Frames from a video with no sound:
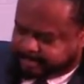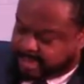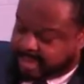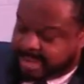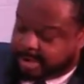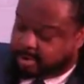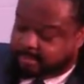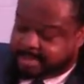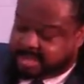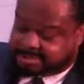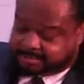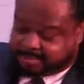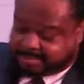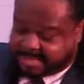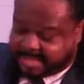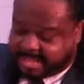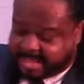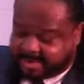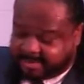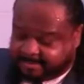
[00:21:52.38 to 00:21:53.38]
I ain't gonna mess with
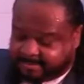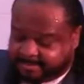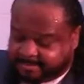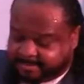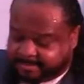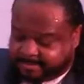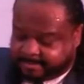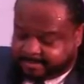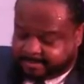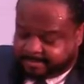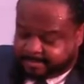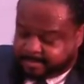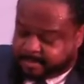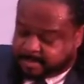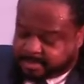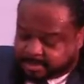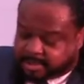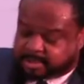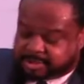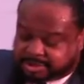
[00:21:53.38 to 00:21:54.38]
that.
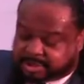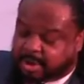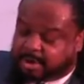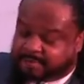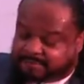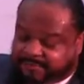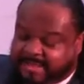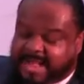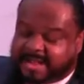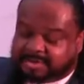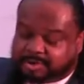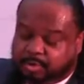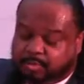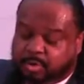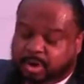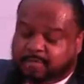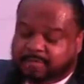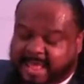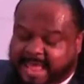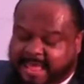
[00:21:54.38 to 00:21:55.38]
There's certain fights that
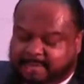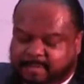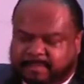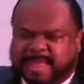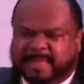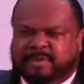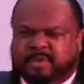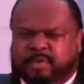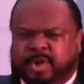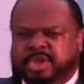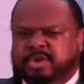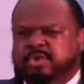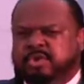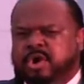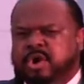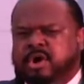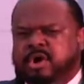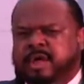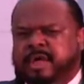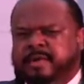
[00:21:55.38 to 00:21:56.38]
work out. Man, where you
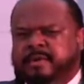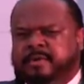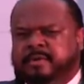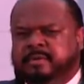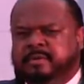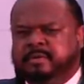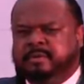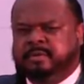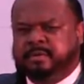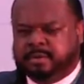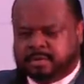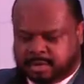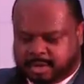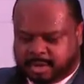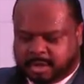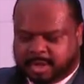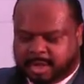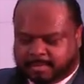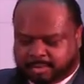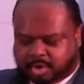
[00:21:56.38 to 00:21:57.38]
going?
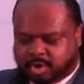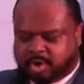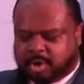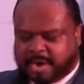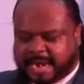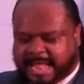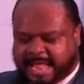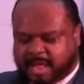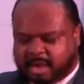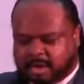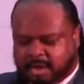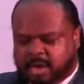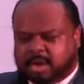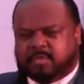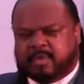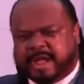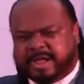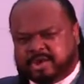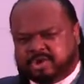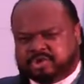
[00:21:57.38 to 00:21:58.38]
I'm going
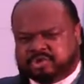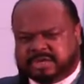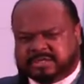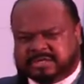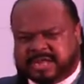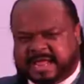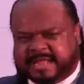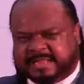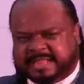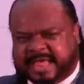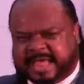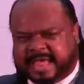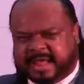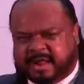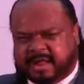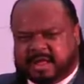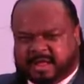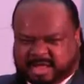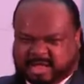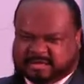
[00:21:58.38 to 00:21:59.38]
out. Why you dressed like
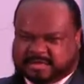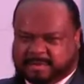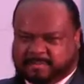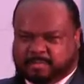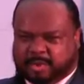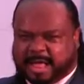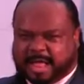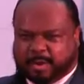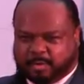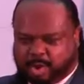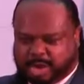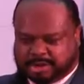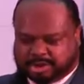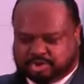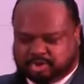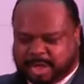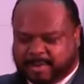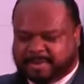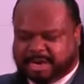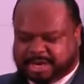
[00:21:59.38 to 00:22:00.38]
that? Because I want
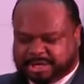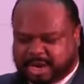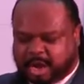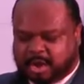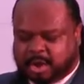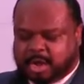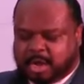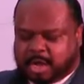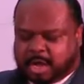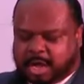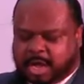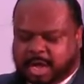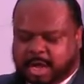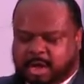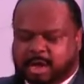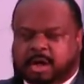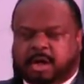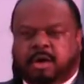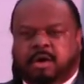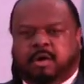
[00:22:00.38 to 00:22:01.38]
you, I'm gonna do.
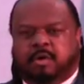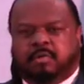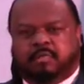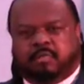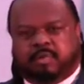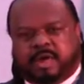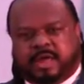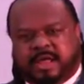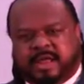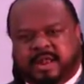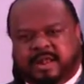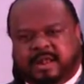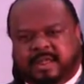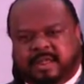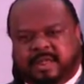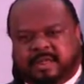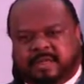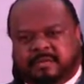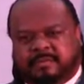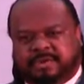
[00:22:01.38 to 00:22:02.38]
Oh,
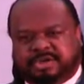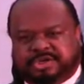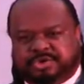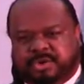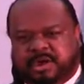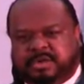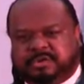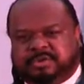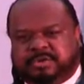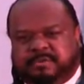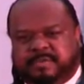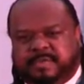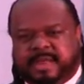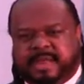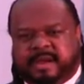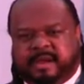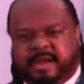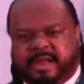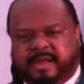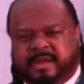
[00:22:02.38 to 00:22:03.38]
really? But you're also
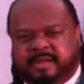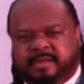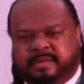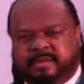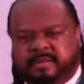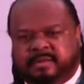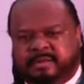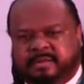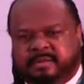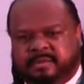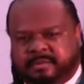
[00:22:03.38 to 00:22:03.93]
married.